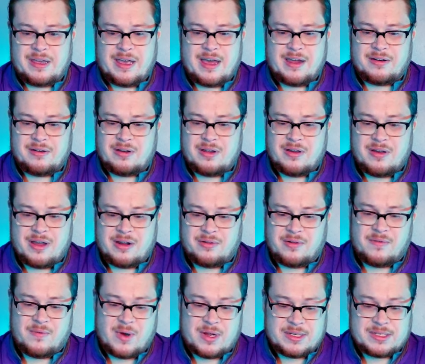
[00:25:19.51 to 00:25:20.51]
I don't know. I don't
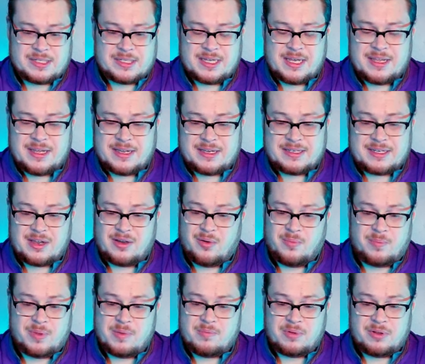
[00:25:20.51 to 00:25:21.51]
even want to say that because I
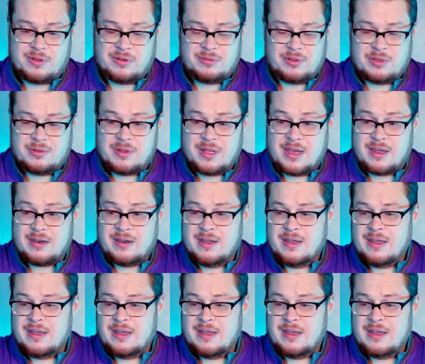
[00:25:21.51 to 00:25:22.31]
hope people don't do that.